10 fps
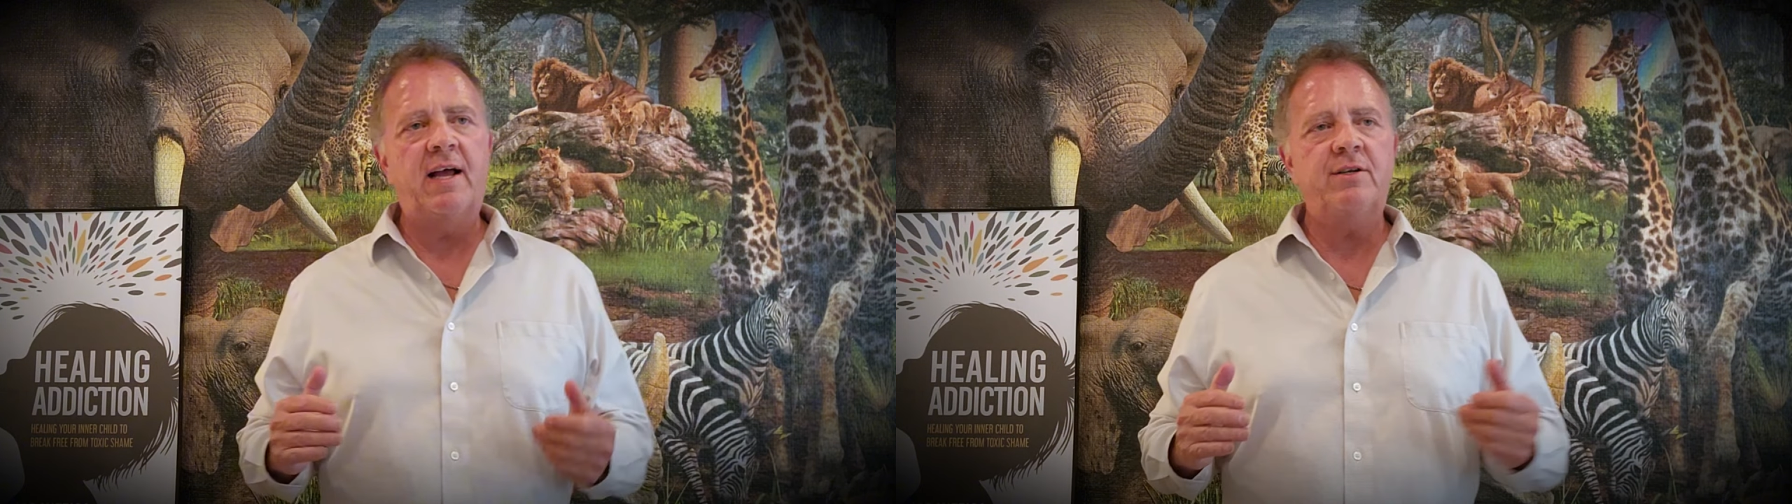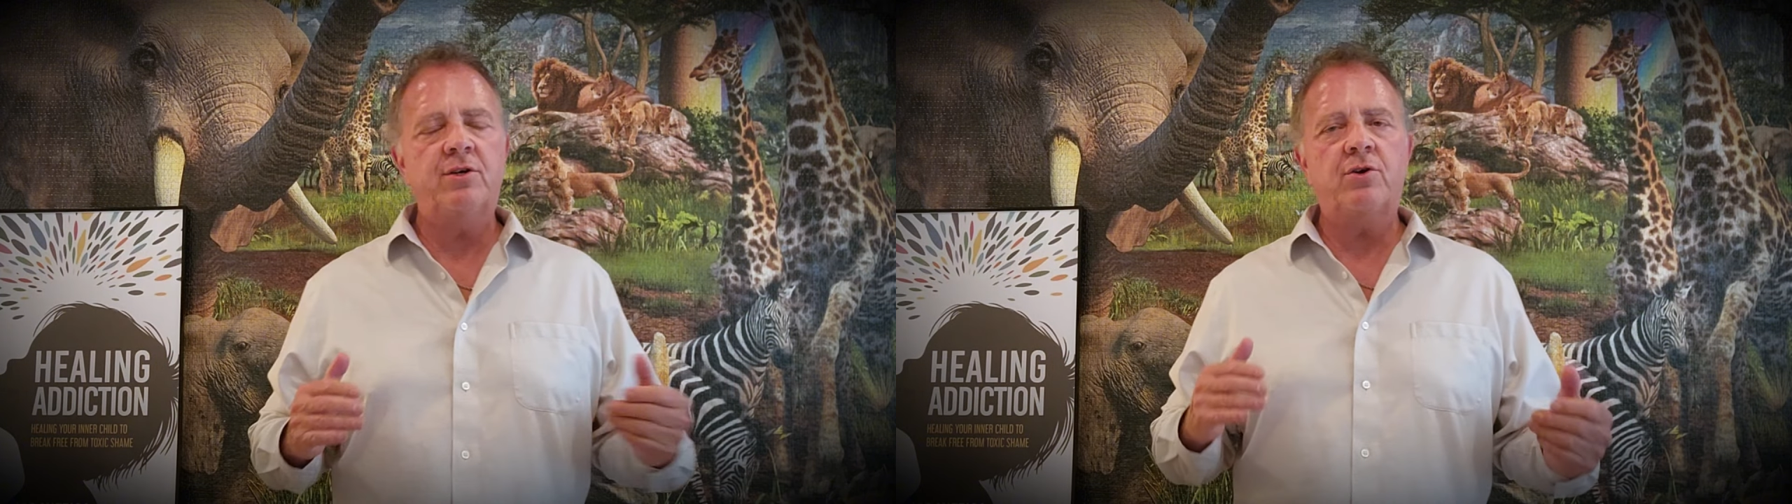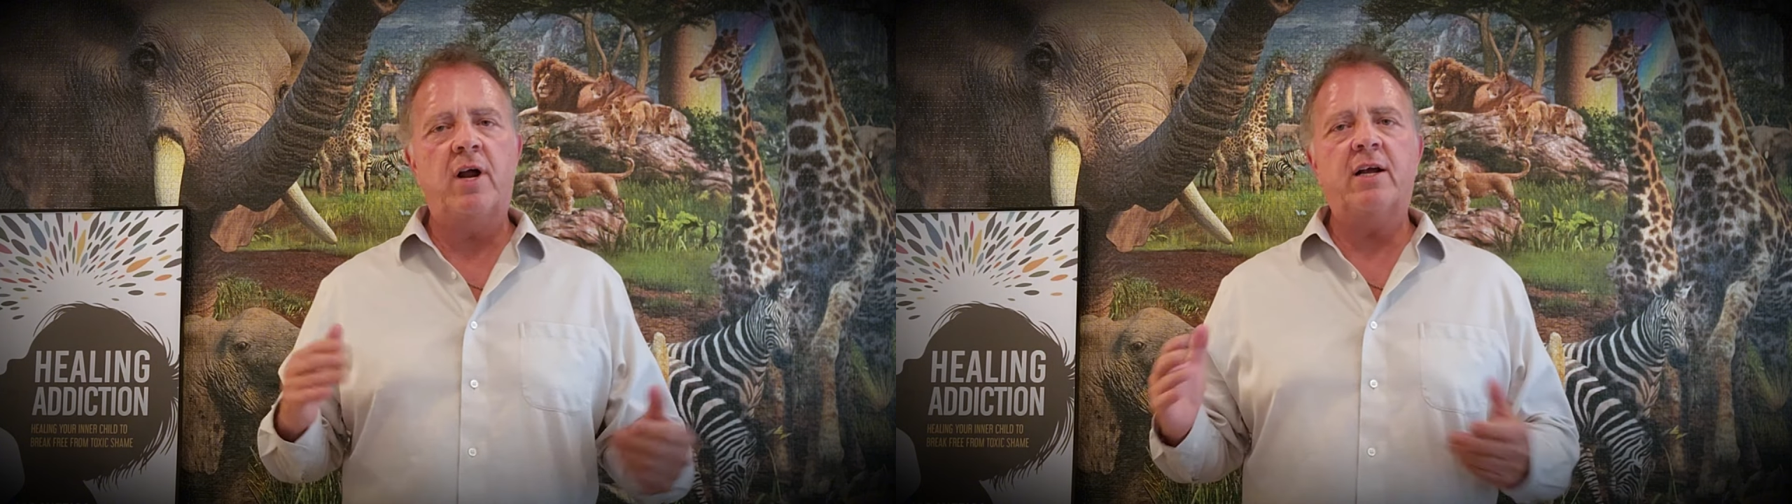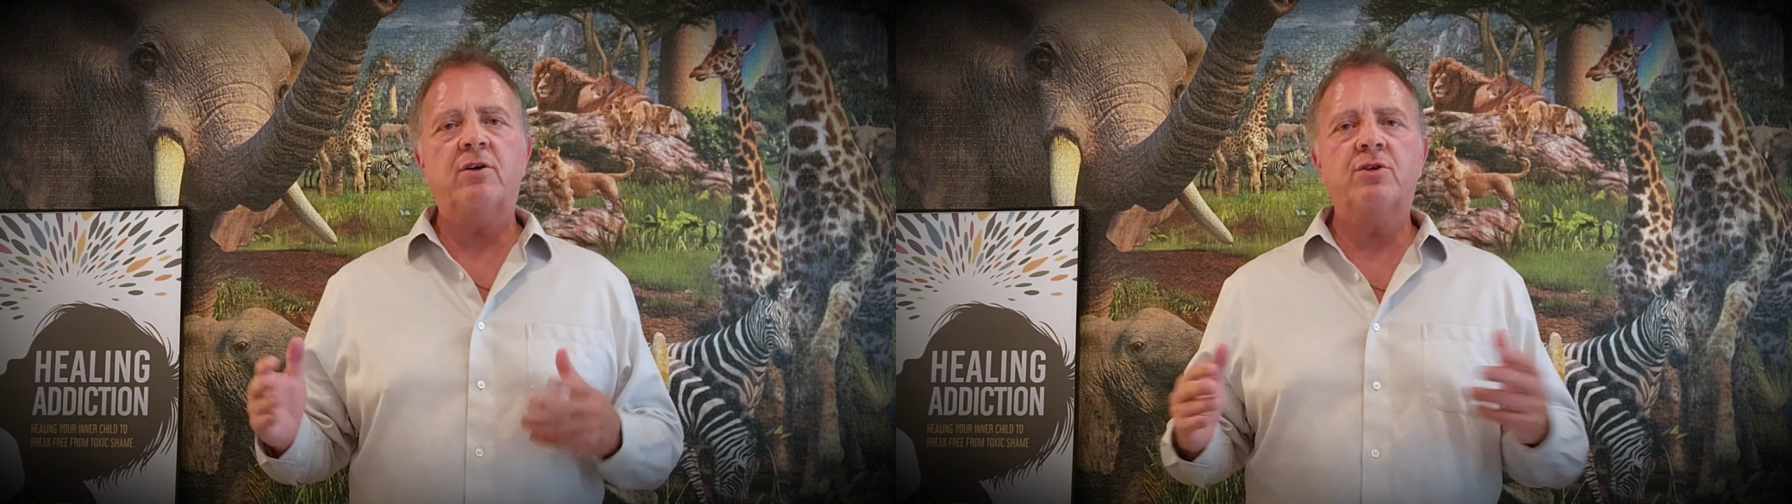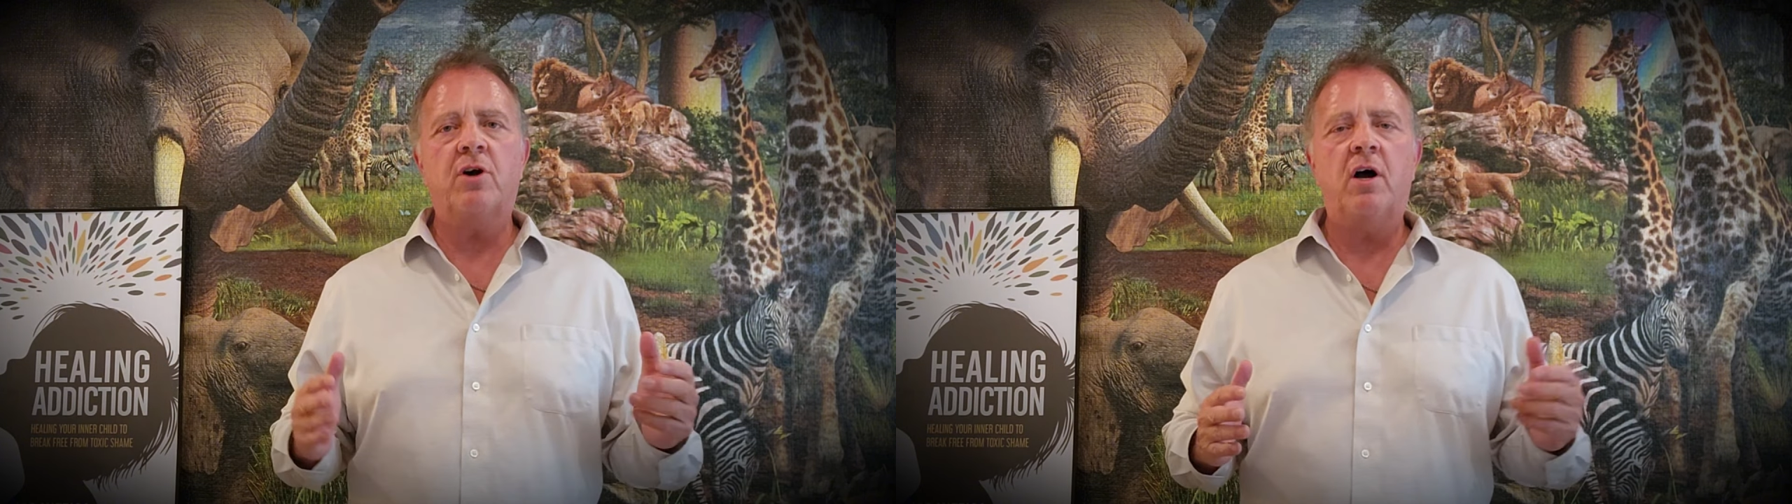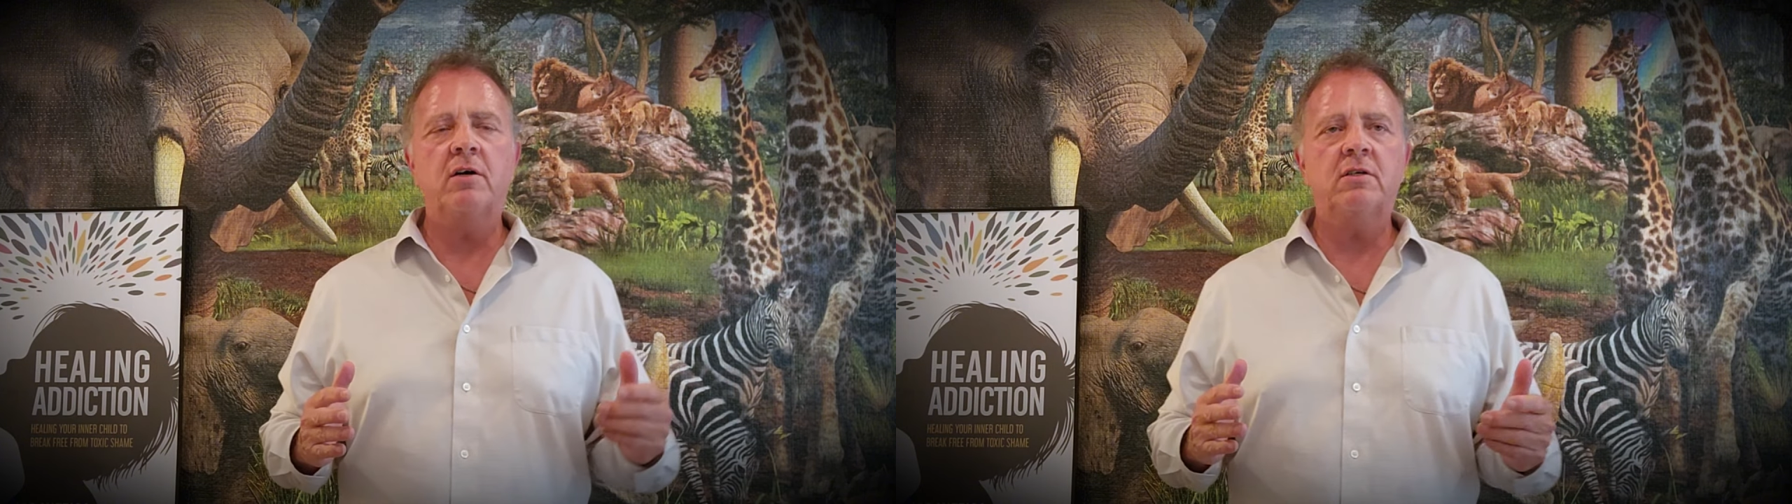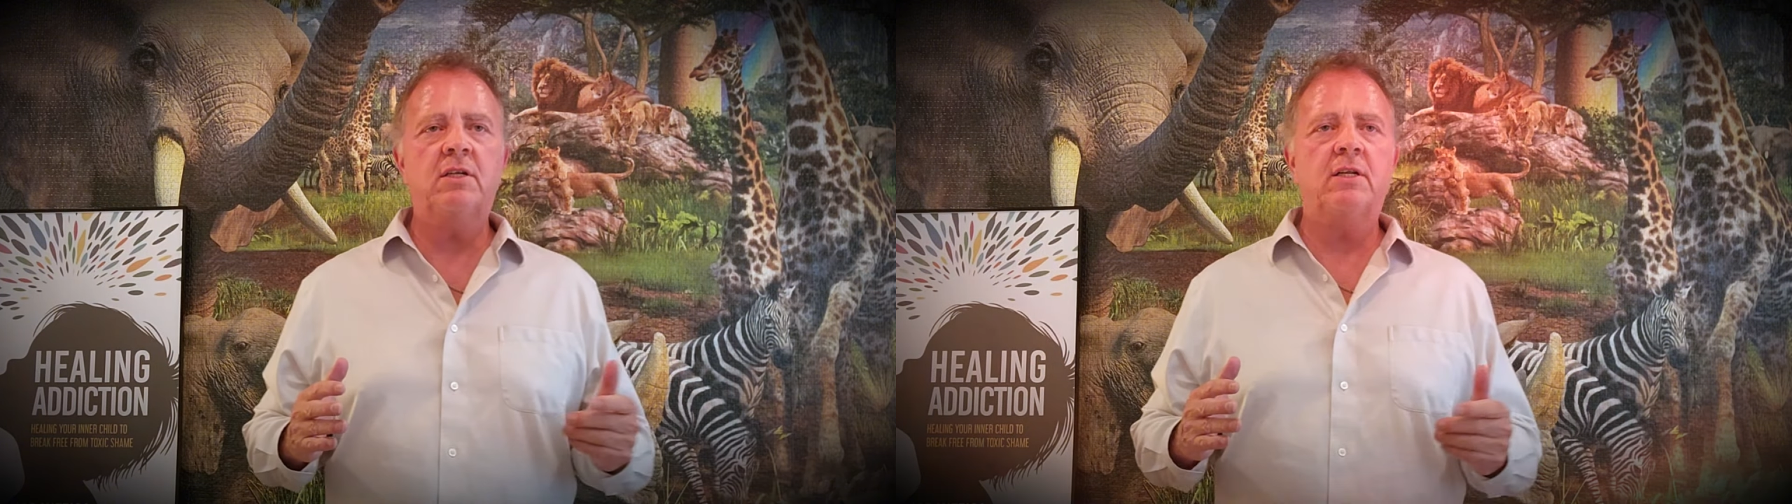hadn't drank or drugged.